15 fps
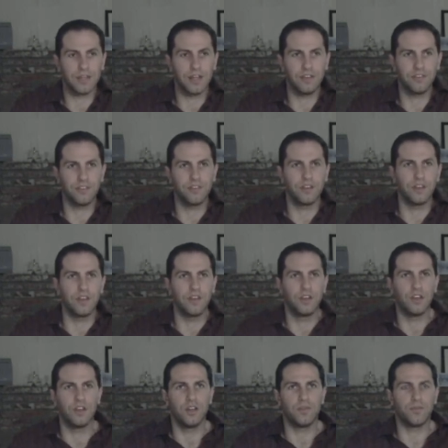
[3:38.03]
it's
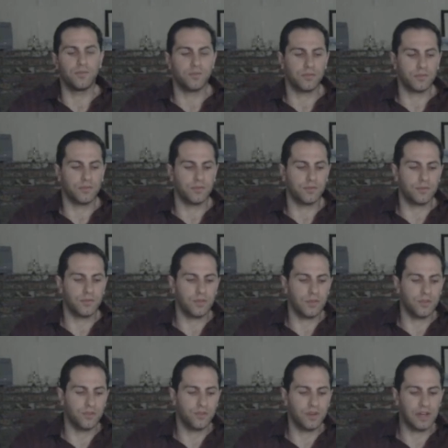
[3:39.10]

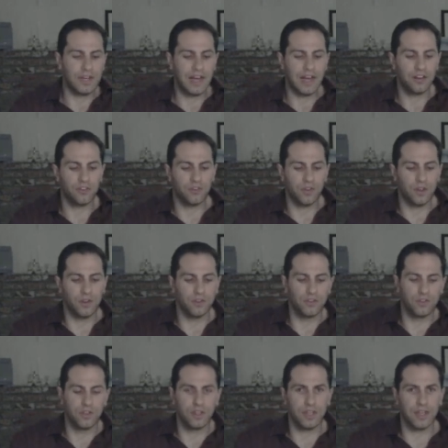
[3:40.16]
free cash
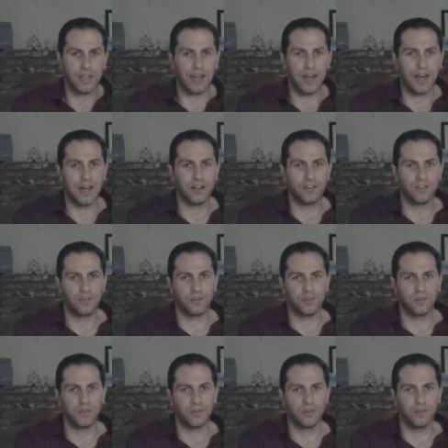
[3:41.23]
flows looking at